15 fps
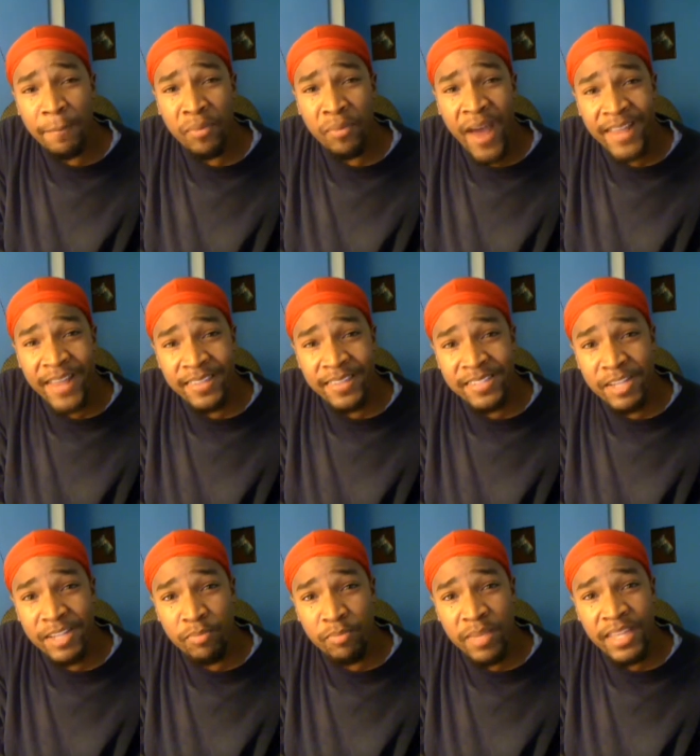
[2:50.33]
practiced
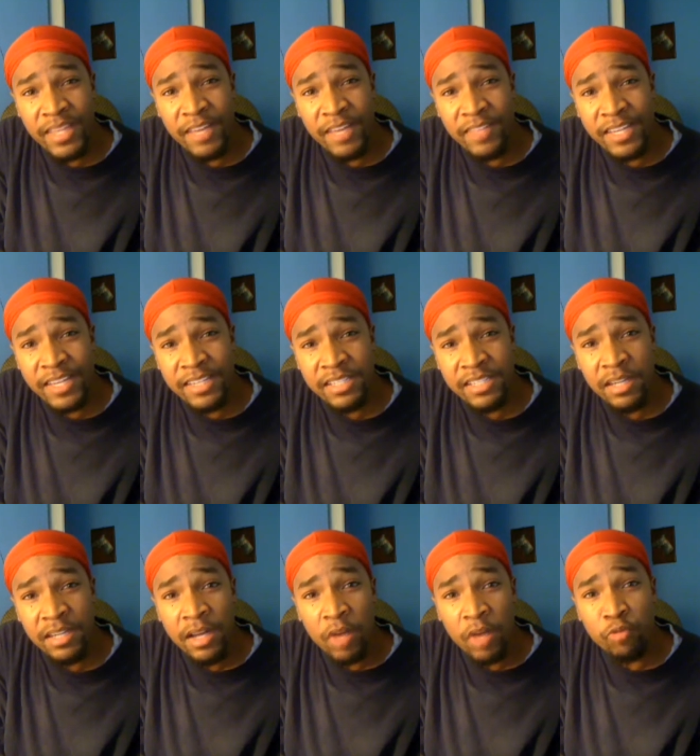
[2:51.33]
in many of
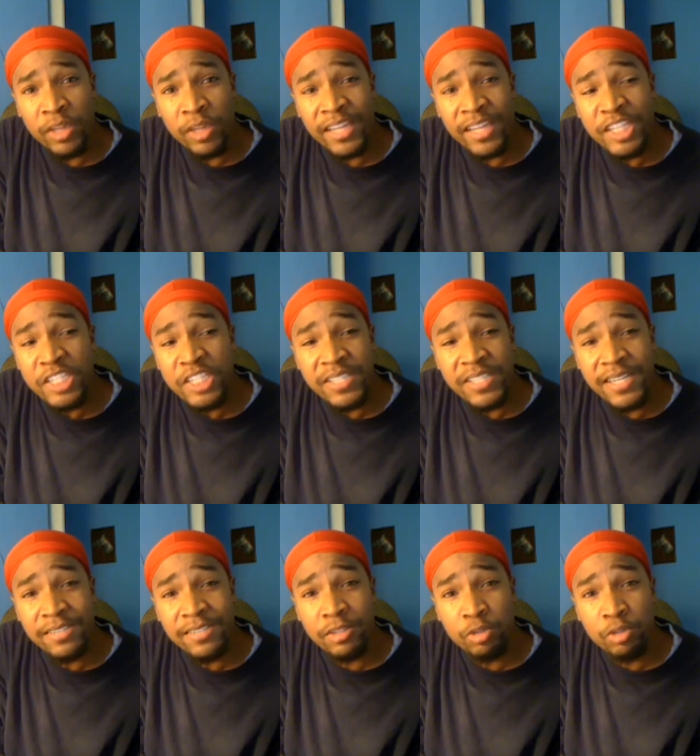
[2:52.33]
these religious
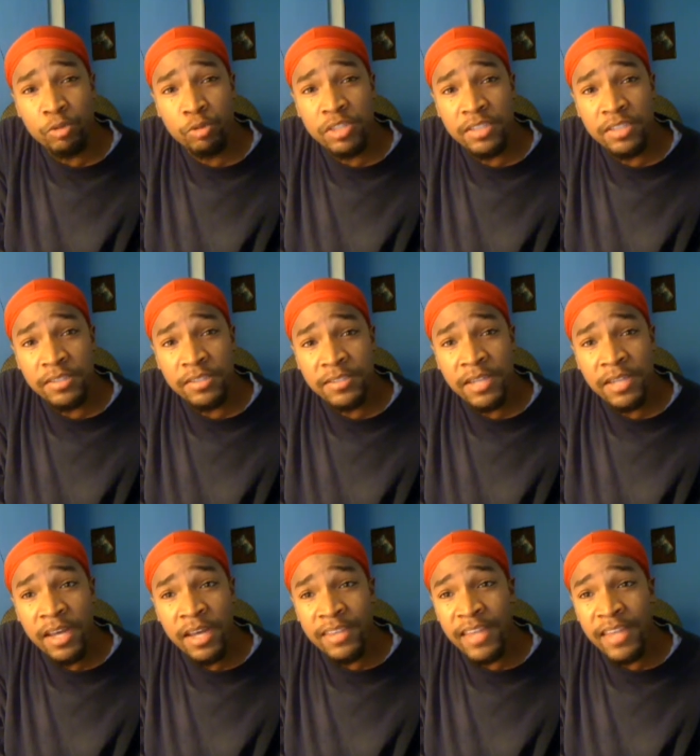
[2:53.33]
institutions
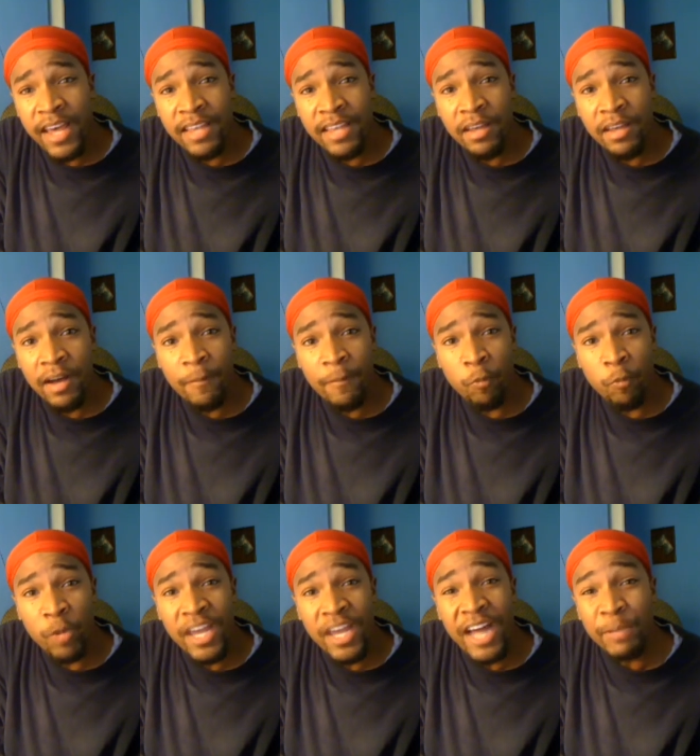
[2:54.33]
that
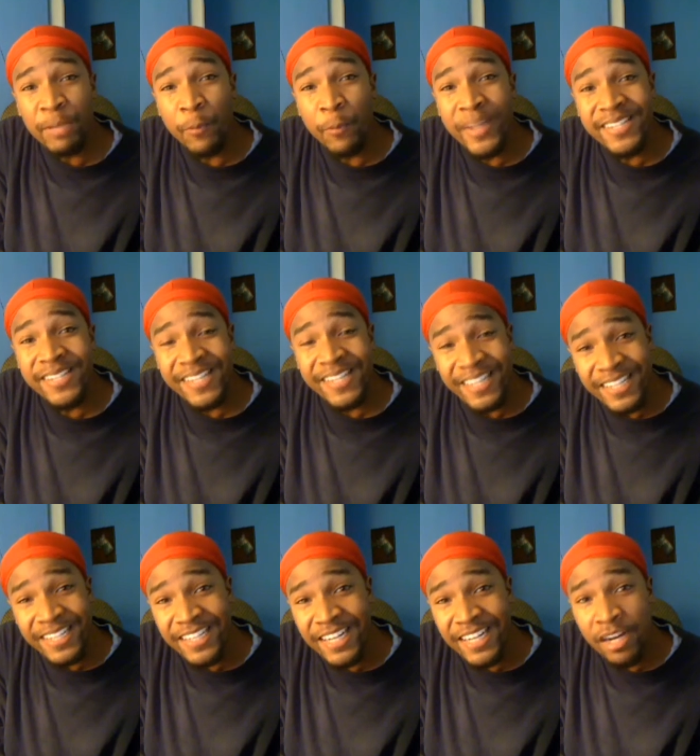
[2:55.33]
we
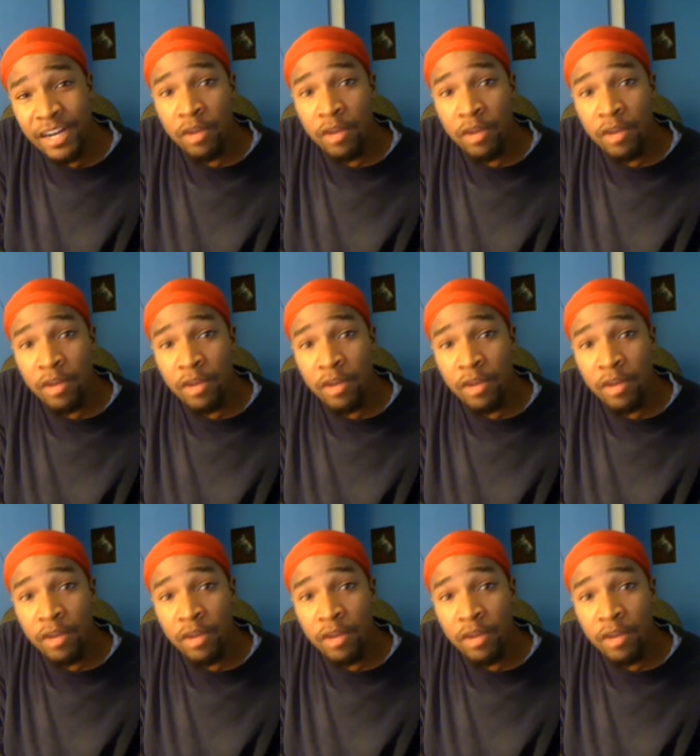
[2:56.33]
unwittingly